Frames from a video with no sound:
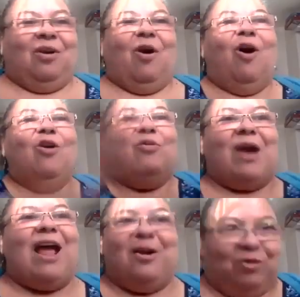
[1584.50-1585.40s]
all
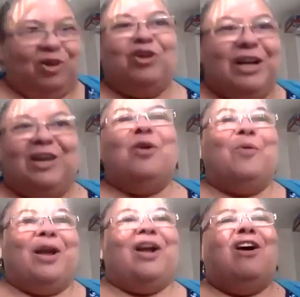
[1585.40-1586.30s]
round learning
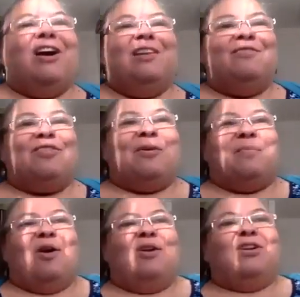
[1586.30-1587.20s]
going on
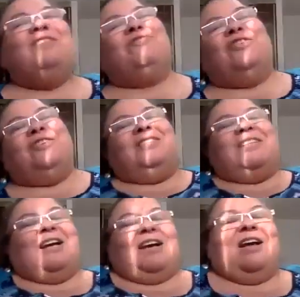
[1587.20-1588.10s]
from all different
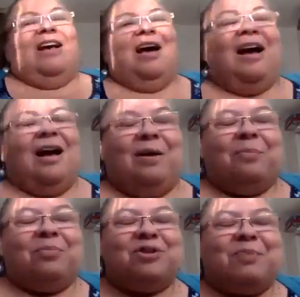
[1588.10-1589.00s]

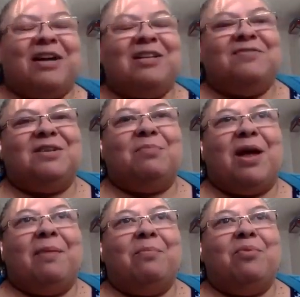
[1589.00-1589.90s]
perspectives
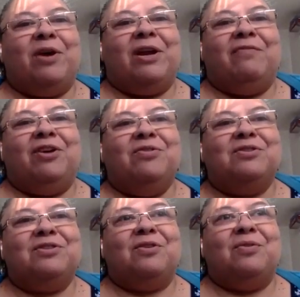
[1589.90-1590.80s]
and point of view.
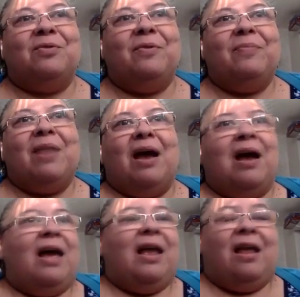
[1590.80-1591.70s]
So,
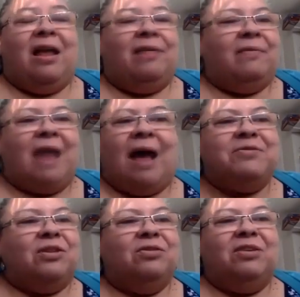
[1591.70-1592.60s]
and
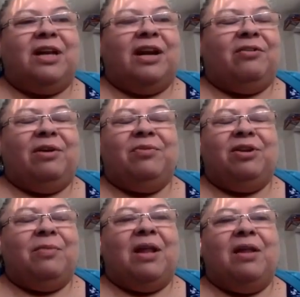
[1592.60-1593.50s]
absolutely, I agree with
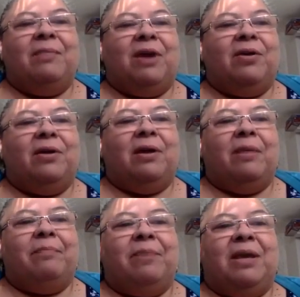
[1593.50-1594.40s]
you, Mel, about it
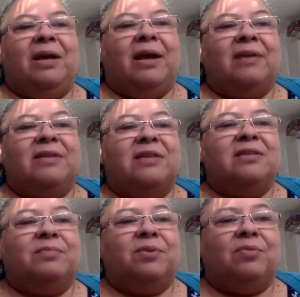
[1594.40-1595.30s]
being
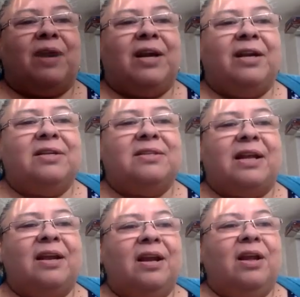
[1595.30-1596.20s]
accessible, right? Is
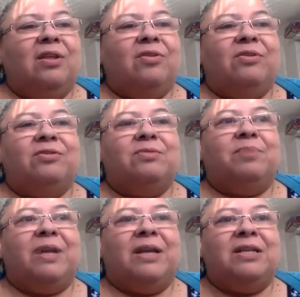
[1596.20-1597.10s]
that there's
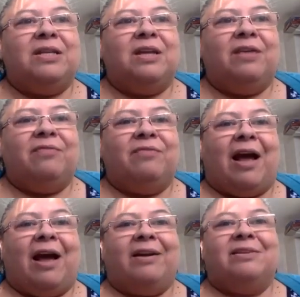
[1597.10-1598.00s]
plenty of
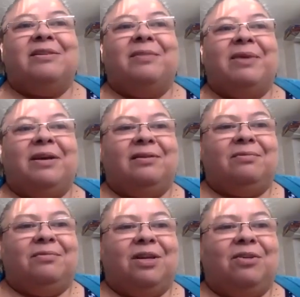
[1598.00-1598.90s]
academic,
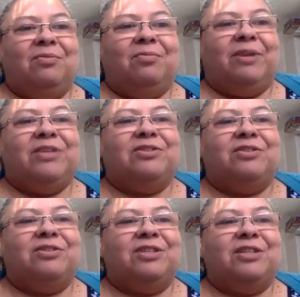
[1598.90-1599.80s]

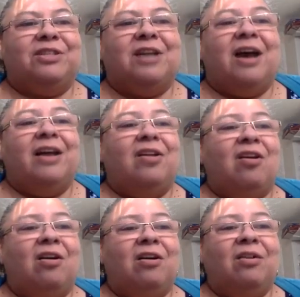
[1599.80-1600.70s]
research and
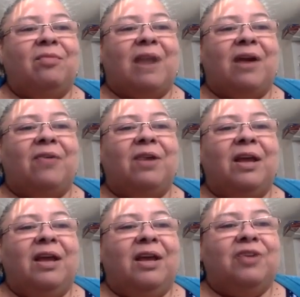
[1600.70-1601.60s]
dialogue around
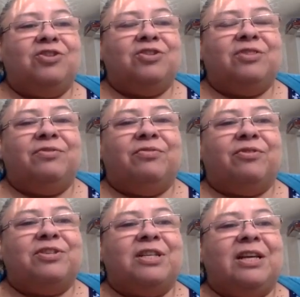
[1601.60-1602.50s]
issues of
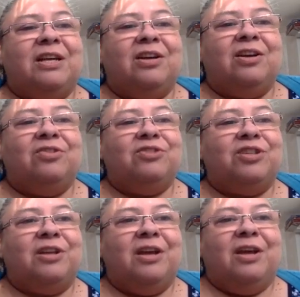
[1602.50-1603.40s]
diversity and
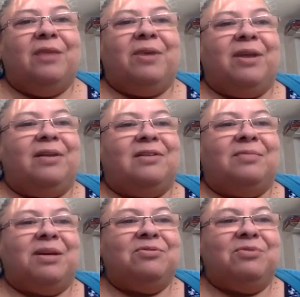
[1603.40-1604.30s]
inclusion, but
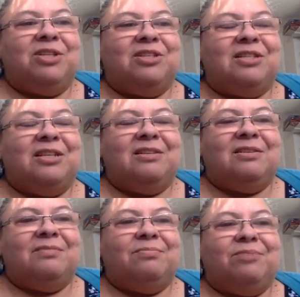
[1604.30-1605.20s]
sometimes we just need to